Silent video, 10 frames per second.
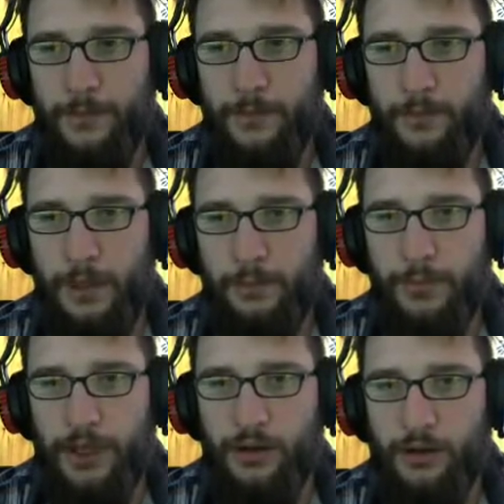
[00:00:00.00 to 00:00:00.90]
well,
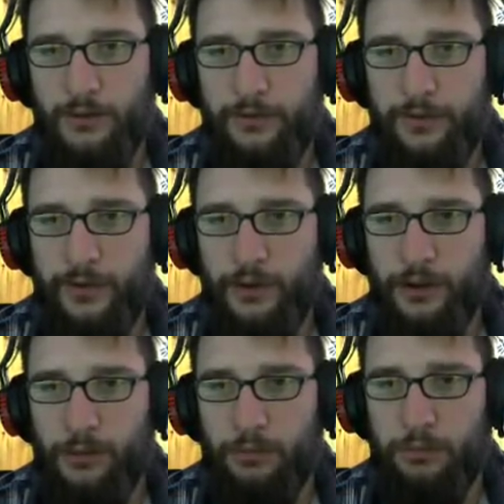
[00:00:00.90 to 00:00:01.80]
pay off
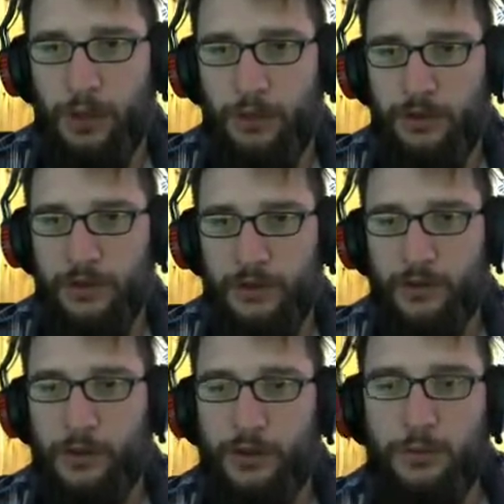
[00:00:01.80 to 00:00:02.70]
the bounty that's
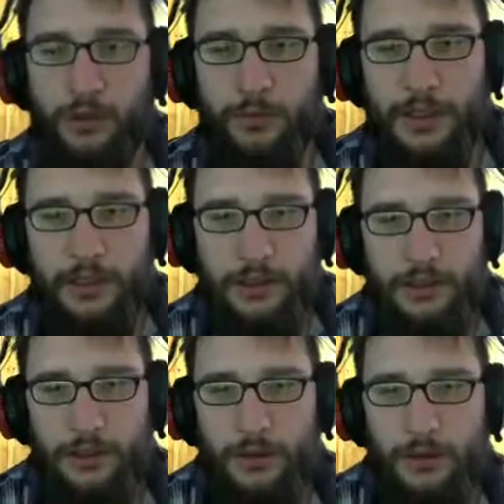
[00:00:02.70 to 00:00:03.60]
going to be on my head.
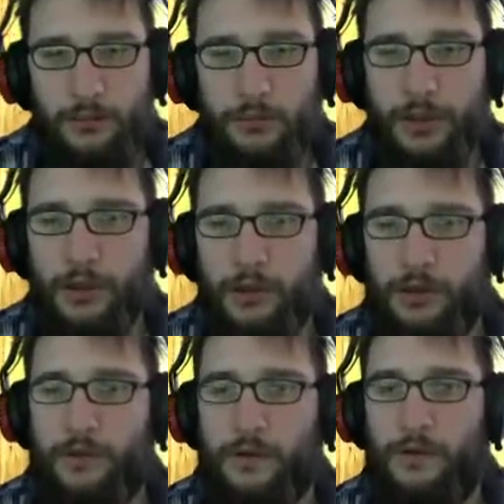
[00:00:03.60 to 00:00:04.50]
But
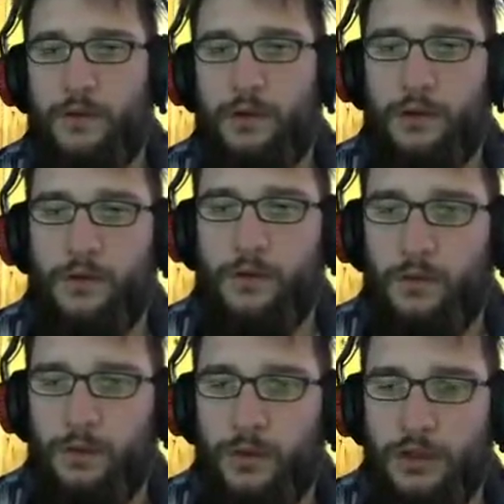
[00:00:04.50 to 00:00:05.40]
that's not so
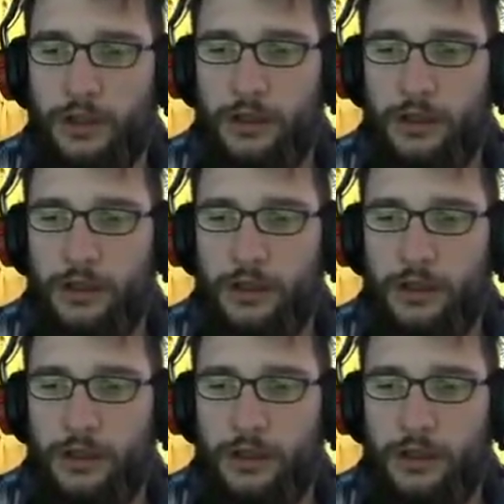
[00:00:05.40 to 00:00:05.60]
tragic.